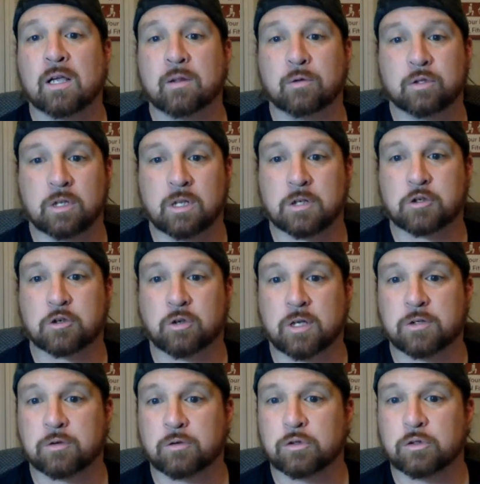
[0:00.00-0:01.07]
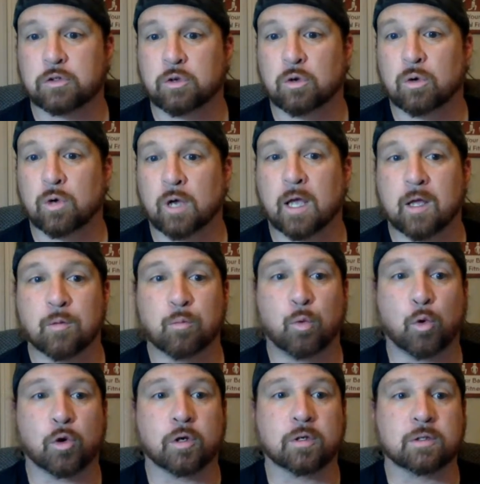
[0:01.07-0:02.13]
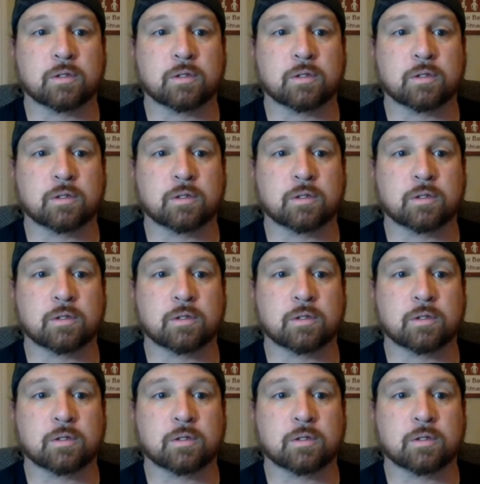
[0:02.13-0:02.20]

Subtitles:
those electrolytes are so important.